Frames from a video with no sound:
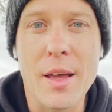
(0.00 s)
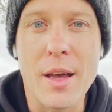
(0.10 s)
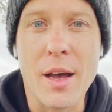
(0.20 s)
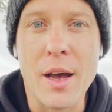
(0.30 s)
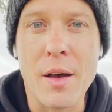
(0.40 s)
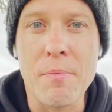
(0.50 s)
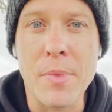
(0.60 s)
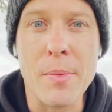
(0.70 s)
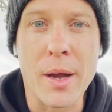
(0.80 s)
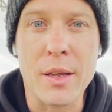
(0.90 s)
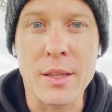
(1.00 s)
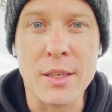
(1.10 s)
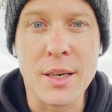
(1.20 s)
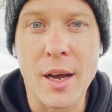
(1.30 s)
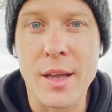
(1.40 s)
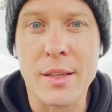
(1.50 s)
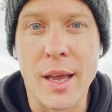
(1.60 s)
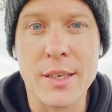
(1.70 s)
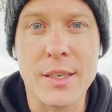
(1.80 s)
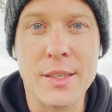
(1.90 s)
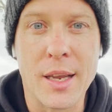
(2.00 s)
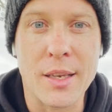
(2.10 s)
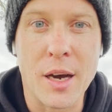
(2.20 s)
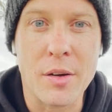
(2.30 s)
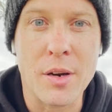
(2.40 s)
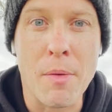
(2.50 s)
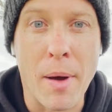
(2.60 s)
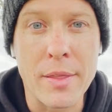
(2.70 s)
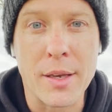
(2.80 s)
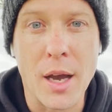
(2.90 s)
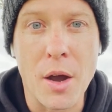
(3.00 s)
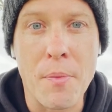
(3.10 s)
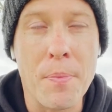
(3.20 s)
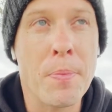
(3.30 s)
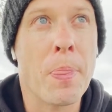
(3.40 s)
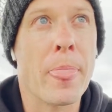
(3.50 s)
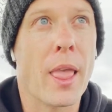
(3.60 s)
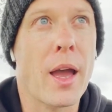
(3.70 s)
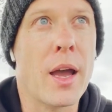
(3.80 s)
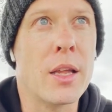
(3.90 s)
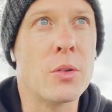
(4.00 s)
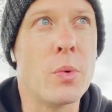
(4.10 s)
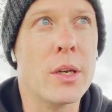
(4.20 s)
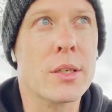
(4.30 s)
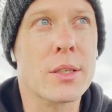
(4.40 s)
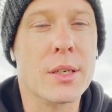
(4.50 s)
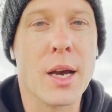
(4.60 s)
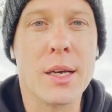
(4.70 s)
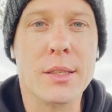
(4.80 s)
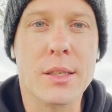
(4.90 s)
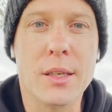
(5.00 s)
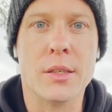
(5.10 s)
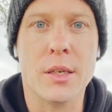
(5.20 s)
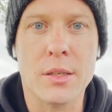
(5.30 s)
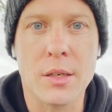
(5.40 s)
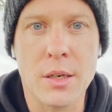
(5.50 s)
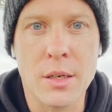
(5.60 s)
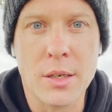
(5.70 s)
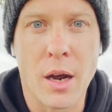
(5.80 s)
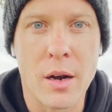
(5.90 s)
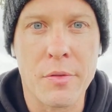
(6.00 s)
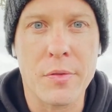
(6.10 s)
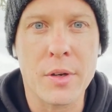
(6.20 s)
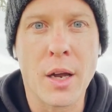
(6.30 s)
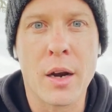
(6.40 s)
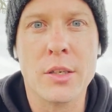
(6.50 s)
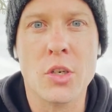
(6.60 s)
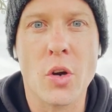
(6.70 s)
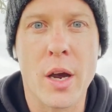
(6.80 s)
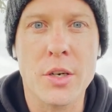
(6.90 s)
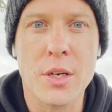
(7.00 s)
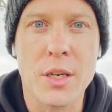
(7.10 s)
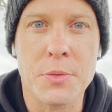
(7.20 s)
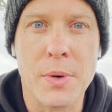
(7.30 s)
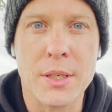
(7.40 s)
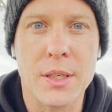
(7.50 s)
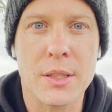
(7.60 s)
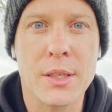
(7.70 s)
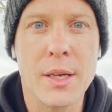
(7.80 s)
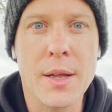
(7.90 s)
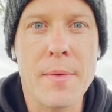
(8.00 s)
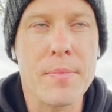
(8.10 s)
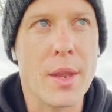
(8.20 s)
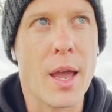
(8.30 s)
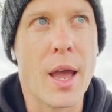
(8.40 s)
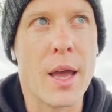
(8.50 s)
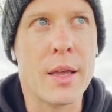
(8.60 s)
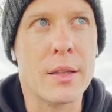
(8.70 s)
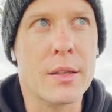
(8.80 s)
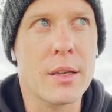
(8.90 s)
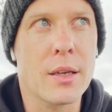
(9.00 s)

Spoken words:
Me and this client actually sat down a month ago, and we discussed his kind of current situation in his business, and